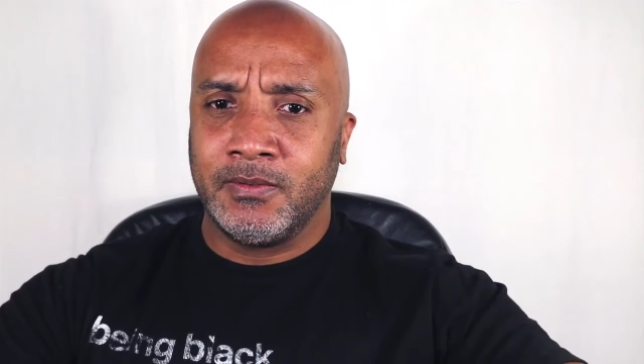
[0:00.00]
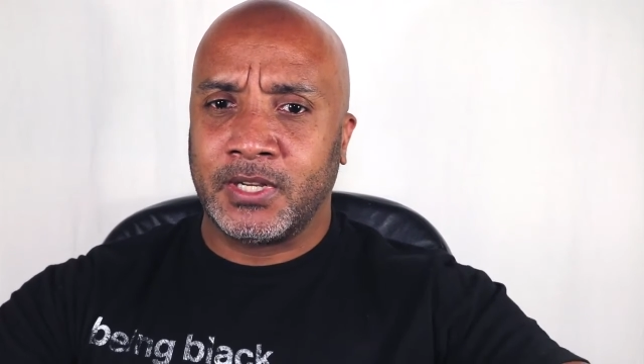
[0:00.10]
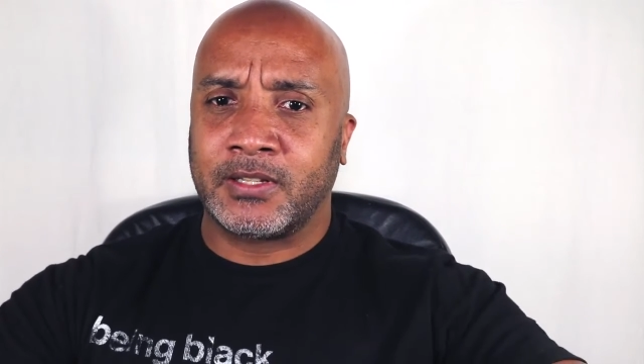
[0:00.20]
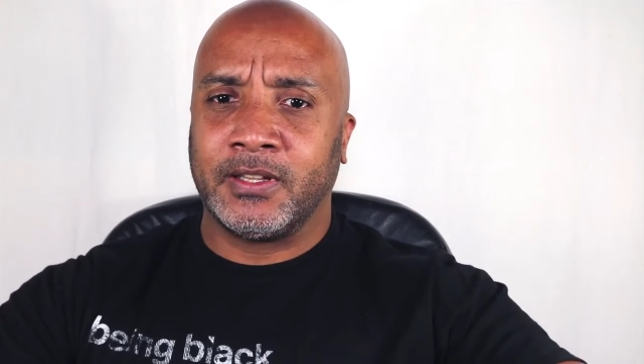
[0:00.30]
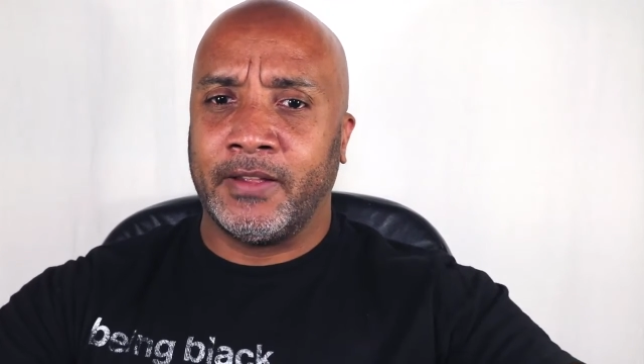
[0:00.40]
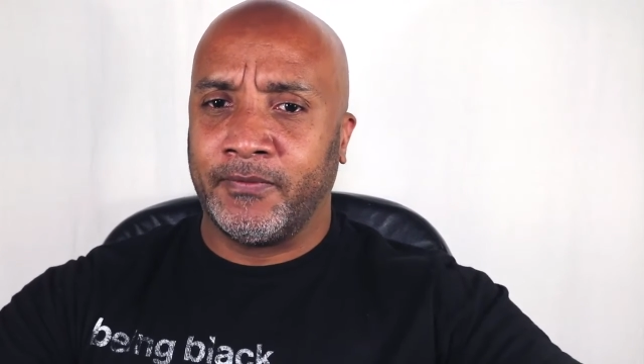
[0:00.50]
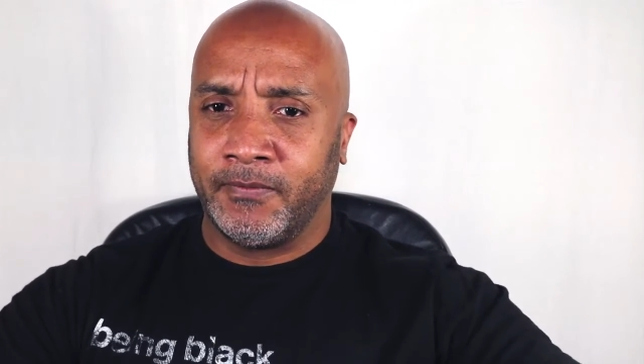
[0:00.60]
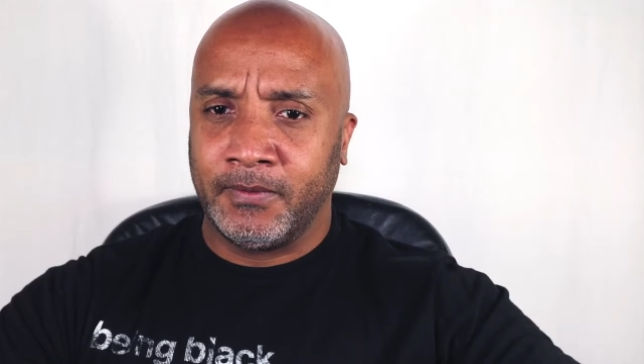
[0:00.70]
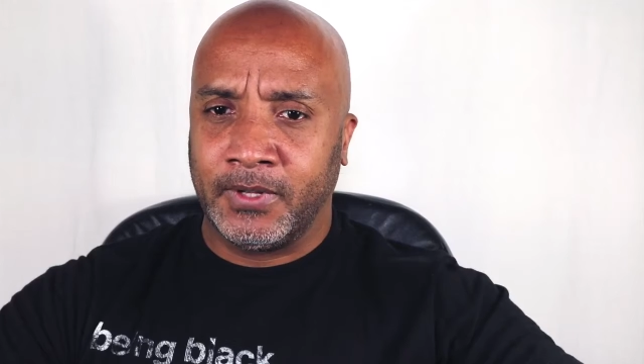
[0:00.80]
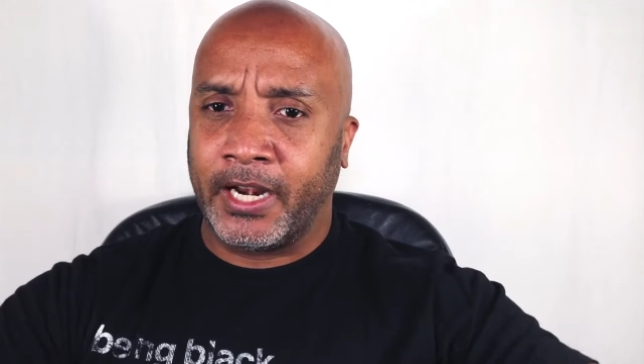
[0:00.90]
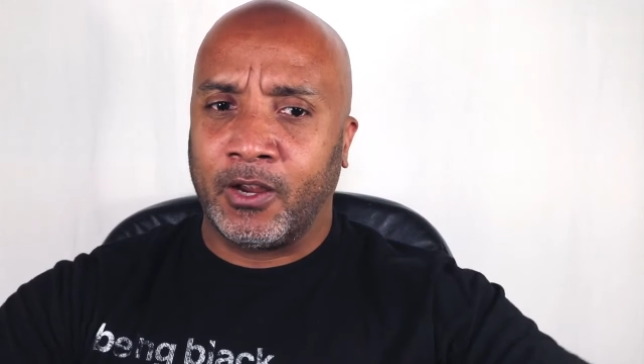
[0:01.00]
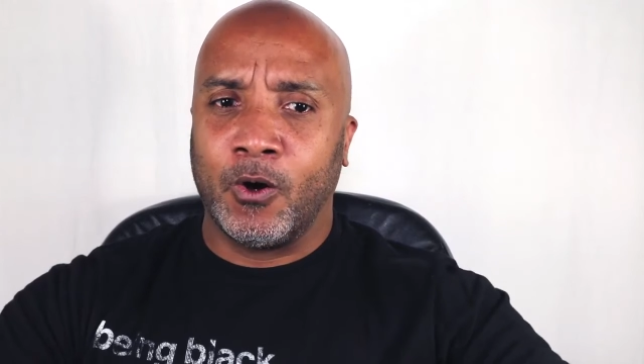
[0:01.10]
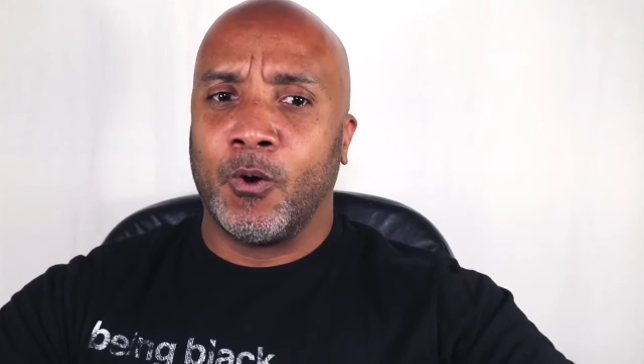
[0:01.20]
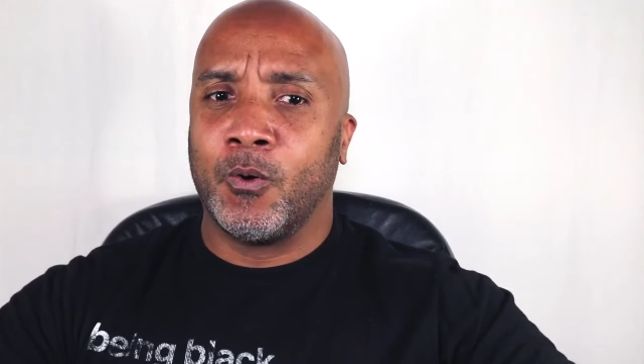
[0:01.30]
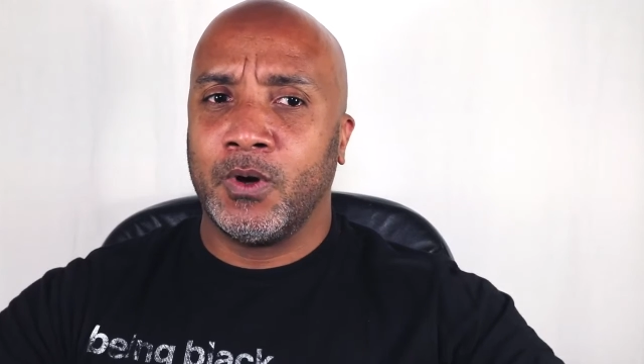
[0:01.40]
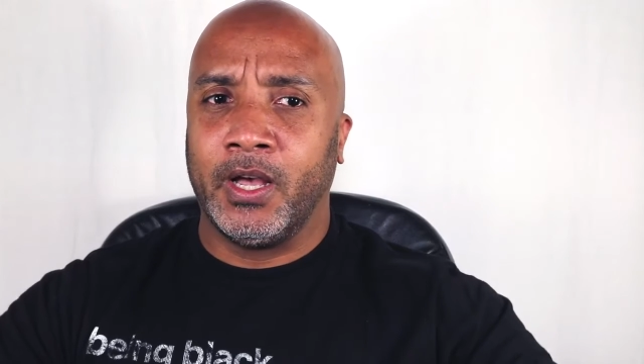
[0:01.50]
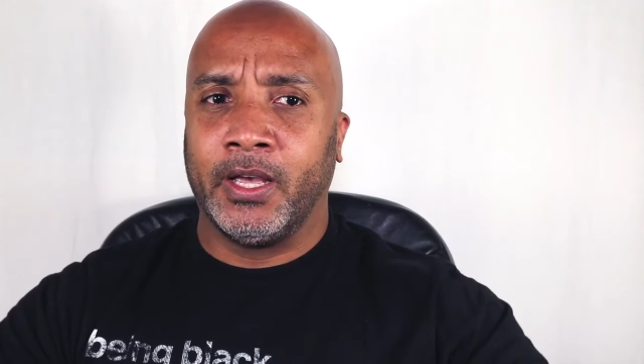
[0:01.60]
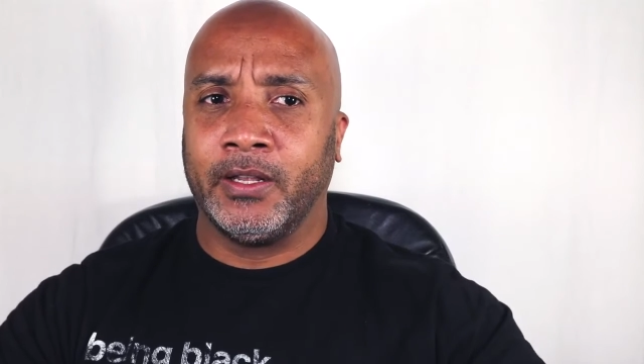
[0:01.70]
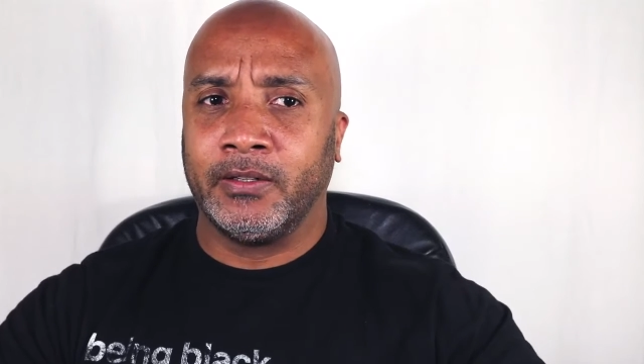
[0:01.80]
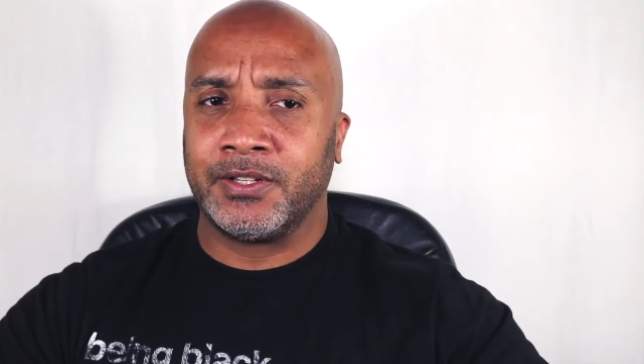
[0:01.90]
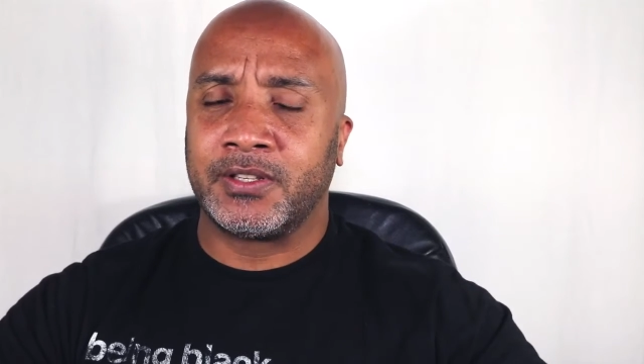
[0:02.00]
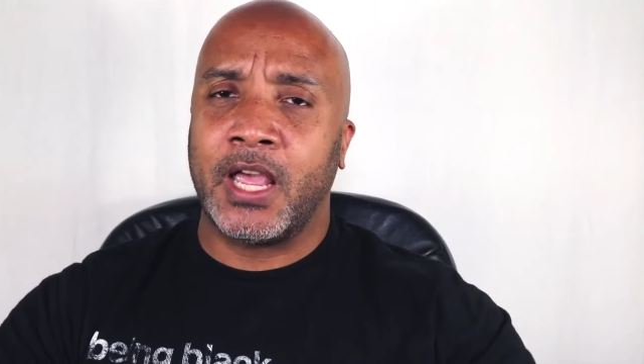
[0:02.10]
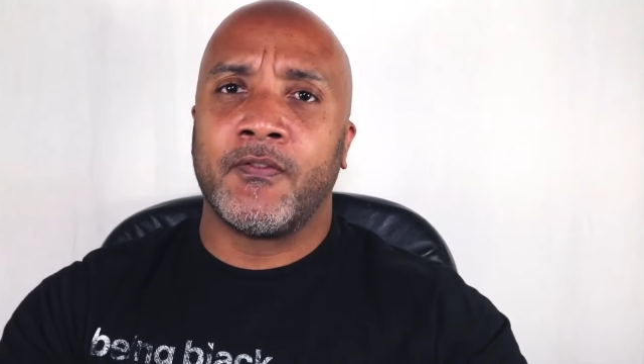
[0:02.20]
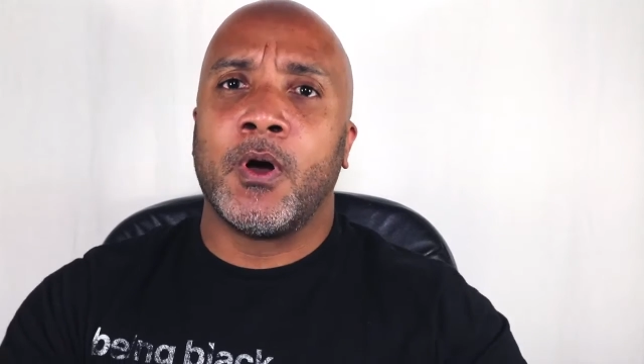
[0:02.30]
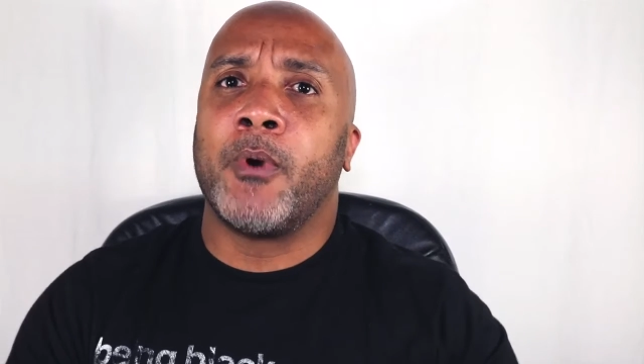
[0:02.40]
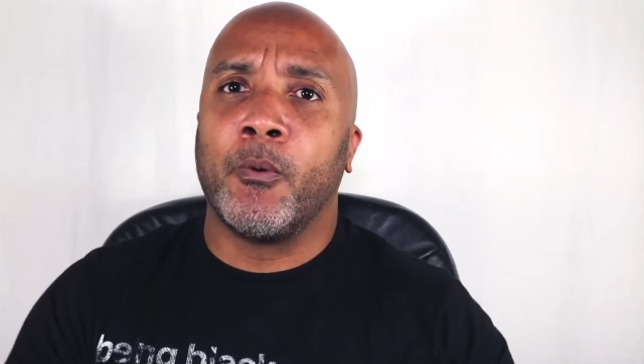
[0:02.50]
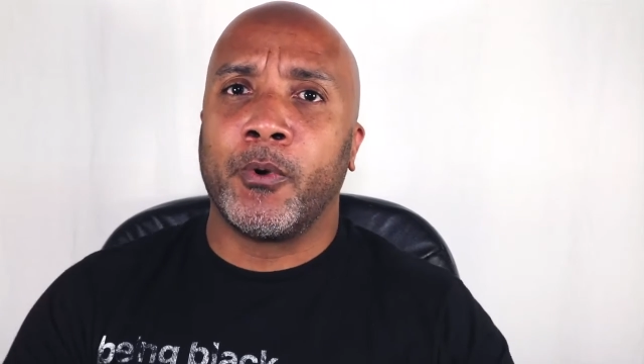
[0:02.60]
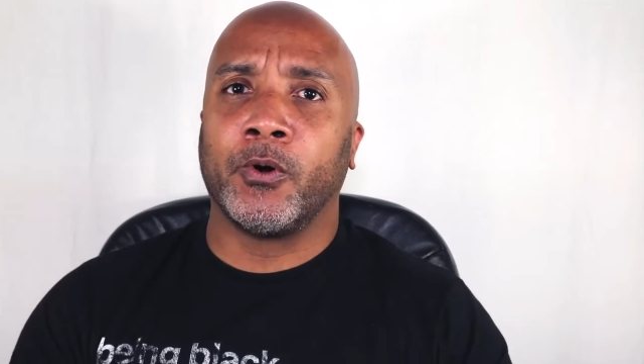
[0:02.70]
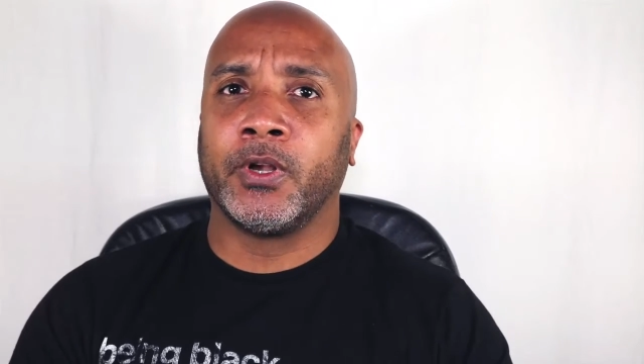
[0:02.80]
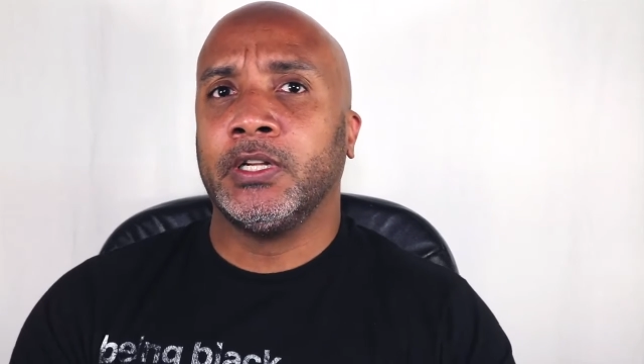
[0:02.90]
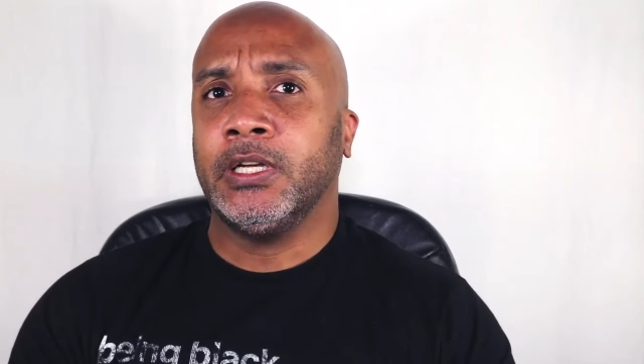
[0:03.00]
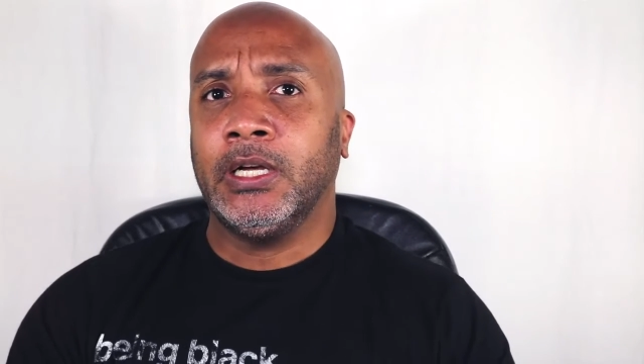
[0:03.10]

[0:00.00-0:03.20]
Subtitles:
just let it go, and just gave up hope on it.